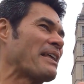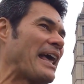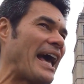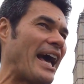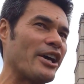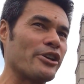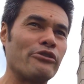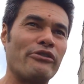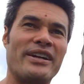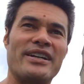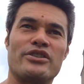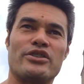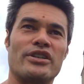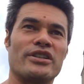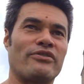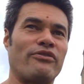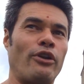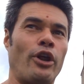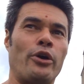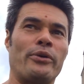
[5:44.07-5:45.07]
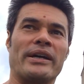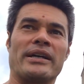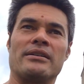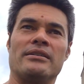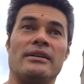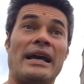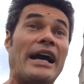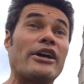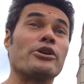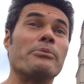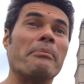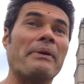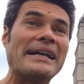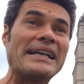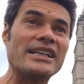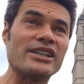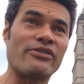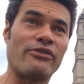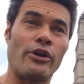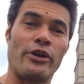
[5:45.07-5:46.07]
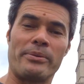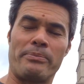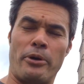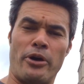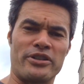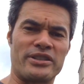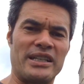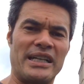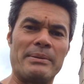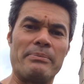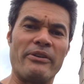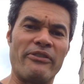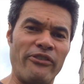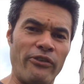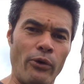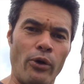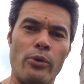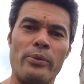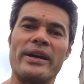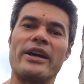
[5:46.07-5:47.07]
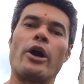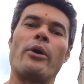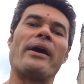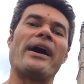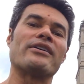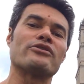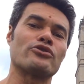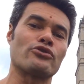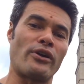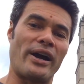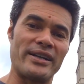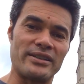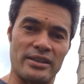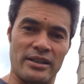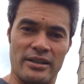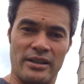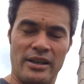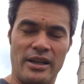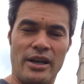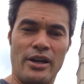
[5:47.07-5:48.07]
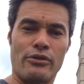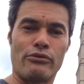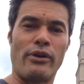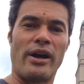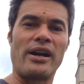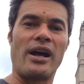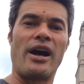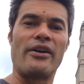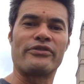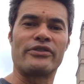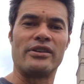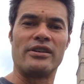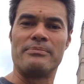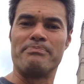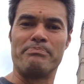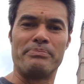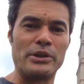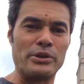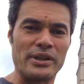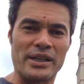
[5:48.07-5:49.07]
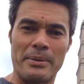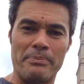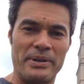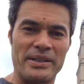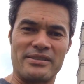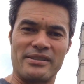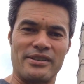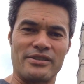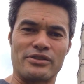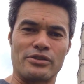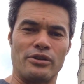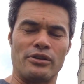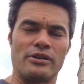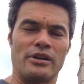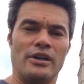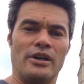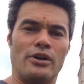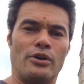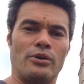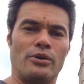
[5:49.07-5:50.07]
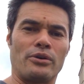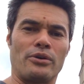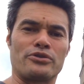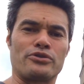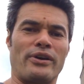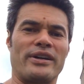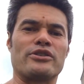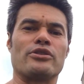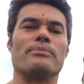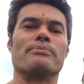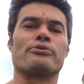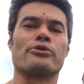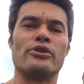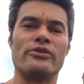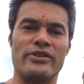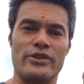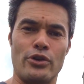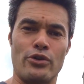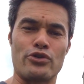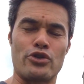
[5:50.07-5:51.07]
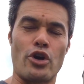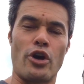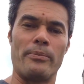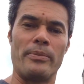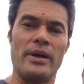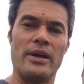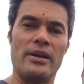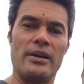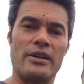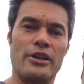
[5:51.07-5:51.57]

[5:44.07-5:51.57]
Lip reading: how your energy is flowing, how your money is flowing personally before we go out trying to run after building a business or trying to improve in your job.